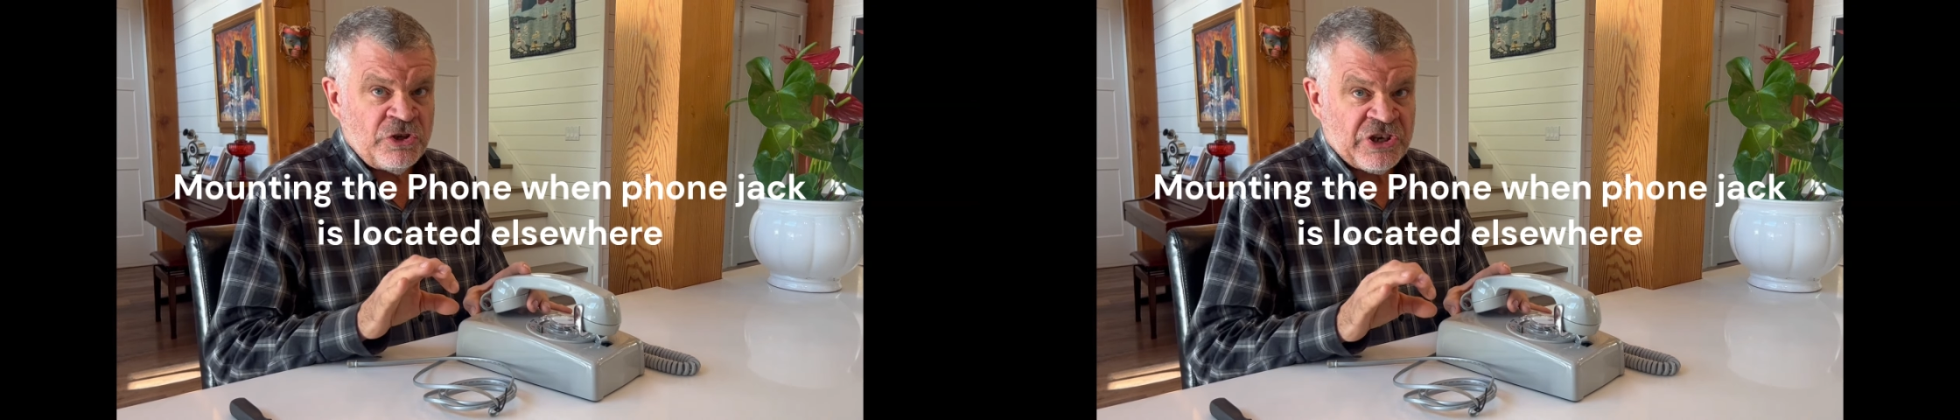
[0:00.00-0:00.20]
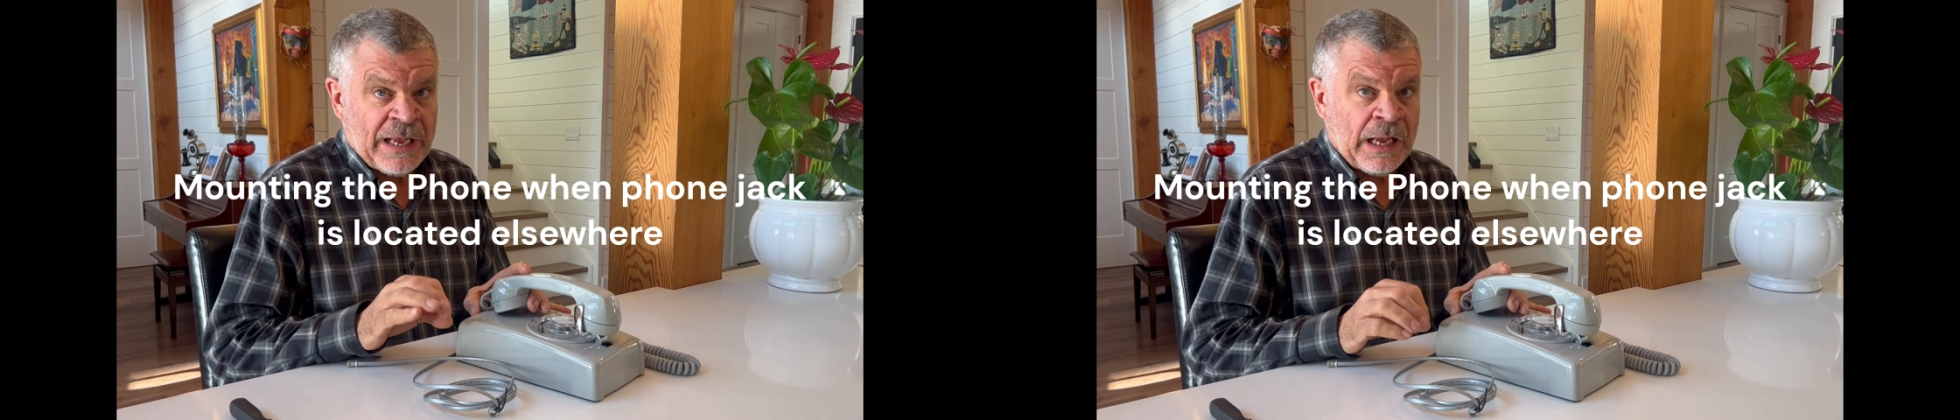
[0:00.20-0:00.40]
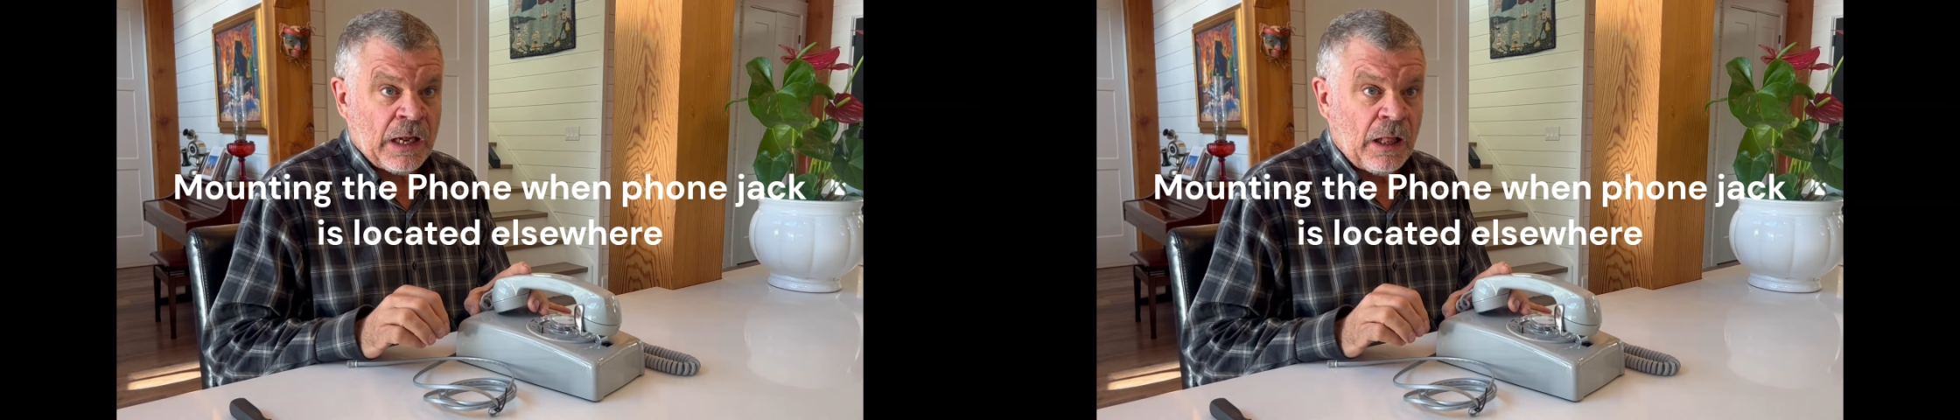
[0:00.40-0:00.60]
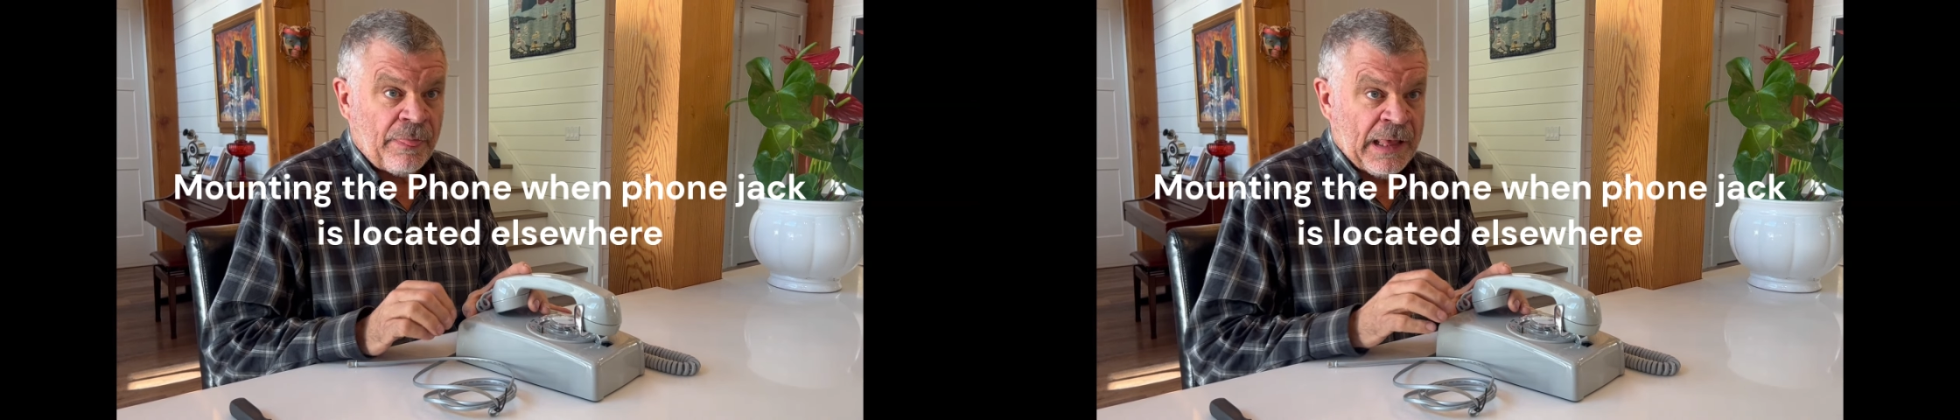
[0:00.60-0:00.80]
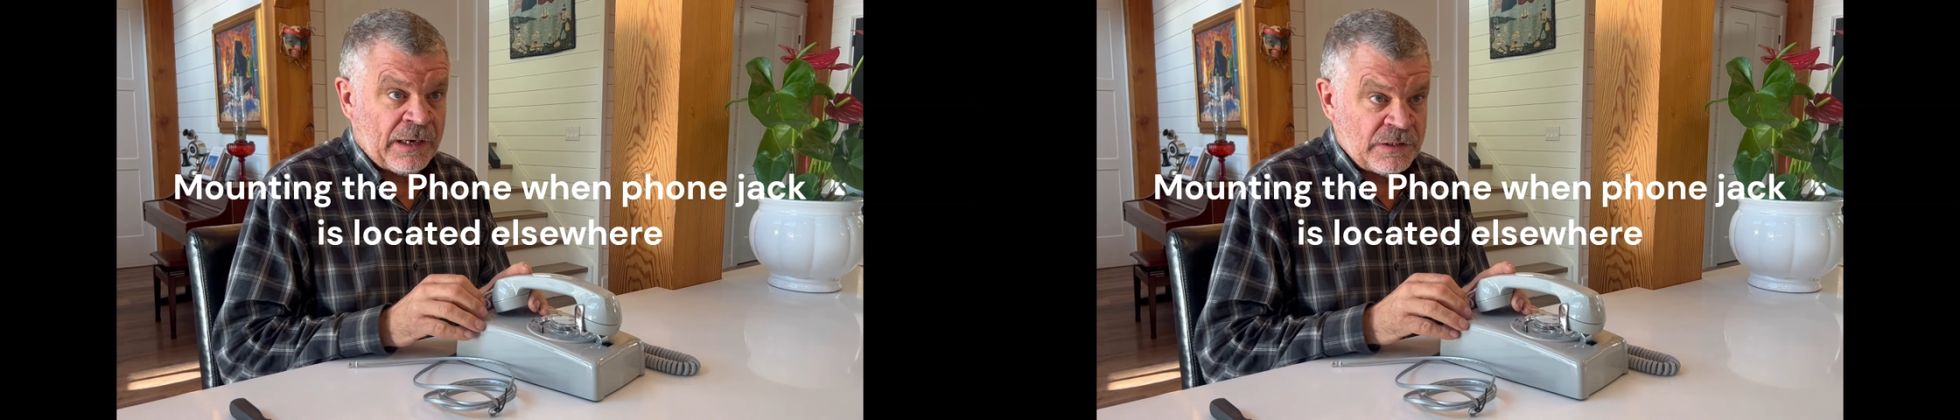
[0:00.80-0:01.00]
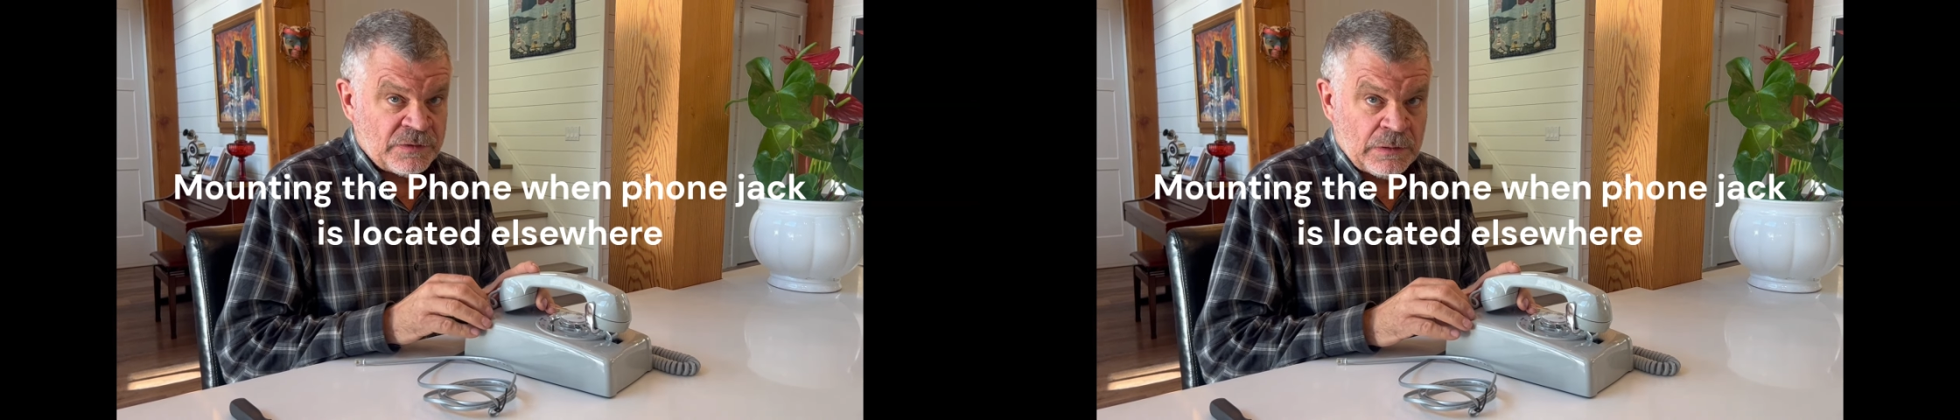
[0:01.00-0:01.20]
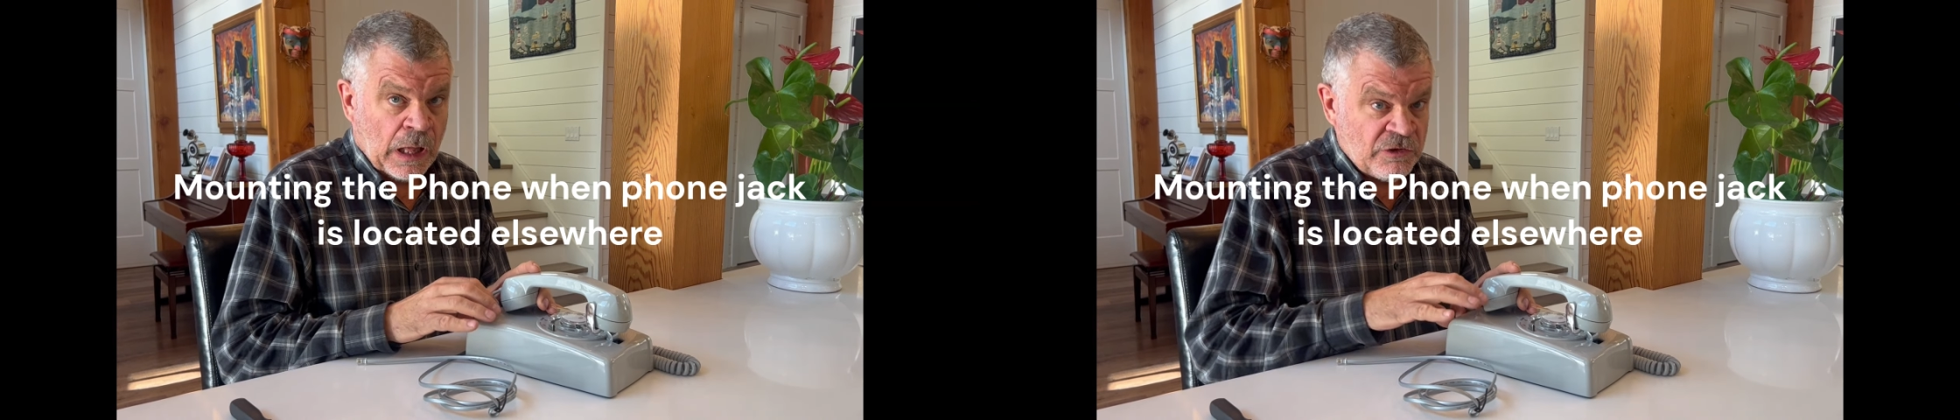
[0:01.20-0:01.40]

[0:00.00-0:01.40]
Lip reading: jack that is